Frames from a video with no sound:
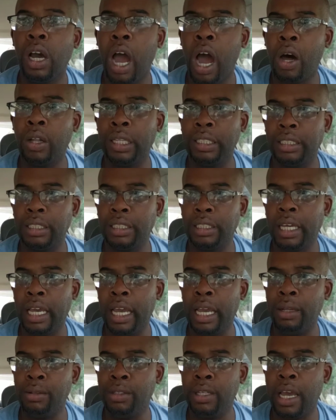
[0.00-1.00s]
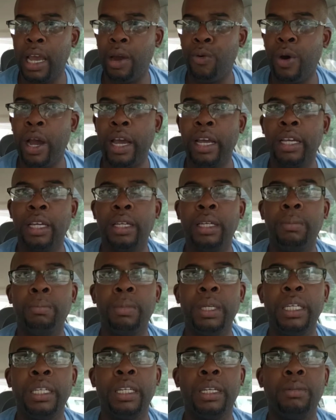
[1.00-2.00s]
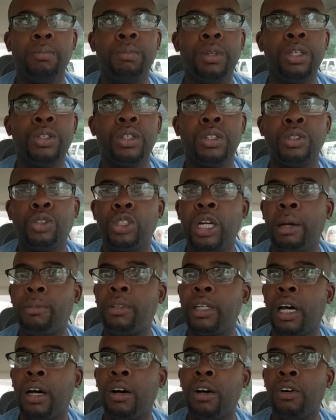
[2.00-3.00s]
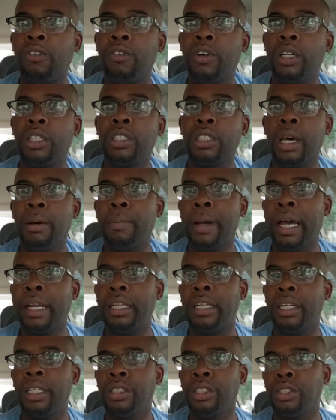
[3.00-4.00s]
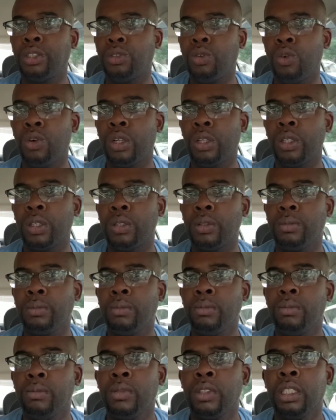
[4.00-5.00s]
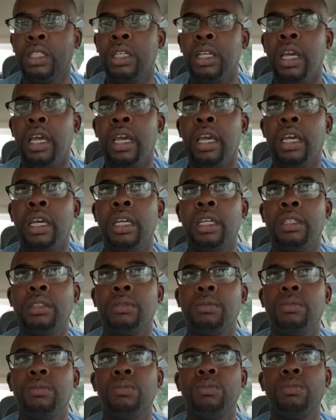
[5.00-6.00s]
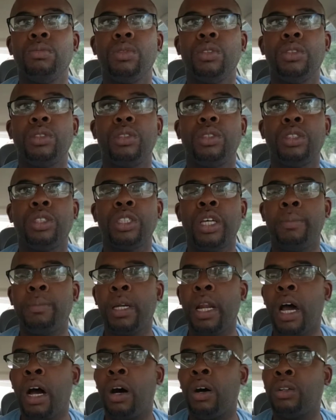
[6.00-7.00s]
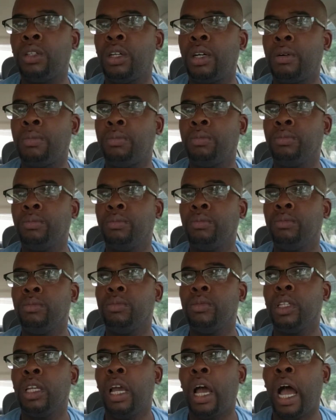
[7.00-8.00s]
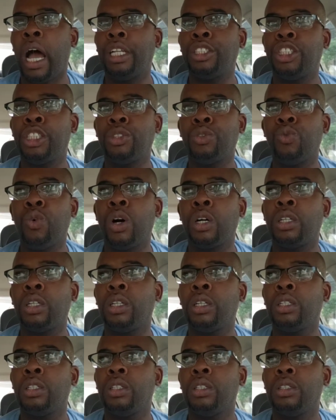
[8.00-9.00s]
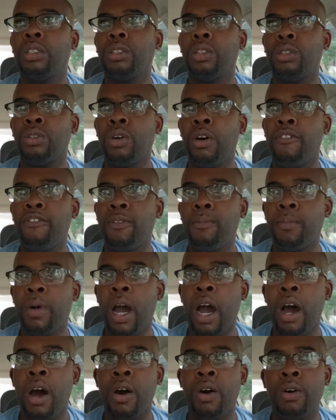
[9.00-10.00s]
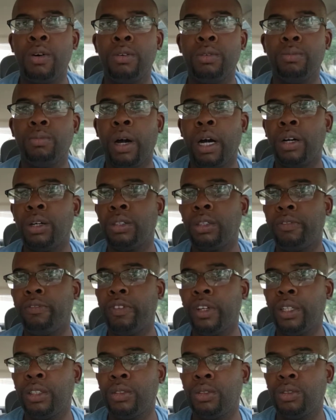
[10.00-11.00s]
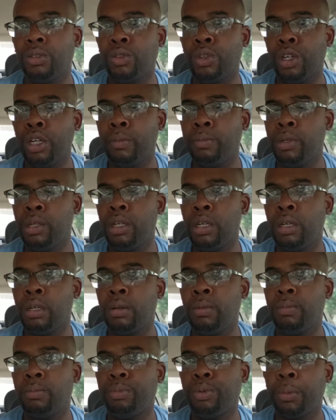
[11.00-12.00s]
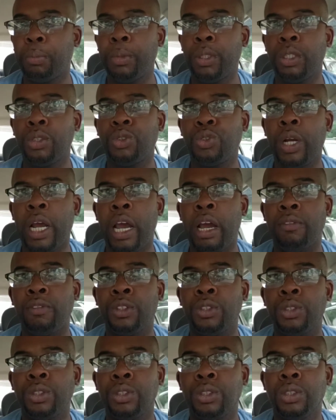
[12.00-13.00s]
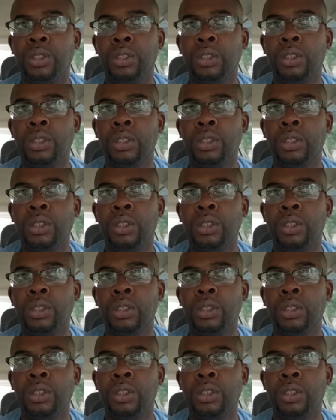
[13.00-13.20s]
all at the same time while being in the middle of dropping off somebody else's order. And to sum it all up, I just wanted to know from all my other fellow Grubhub Premier drivers,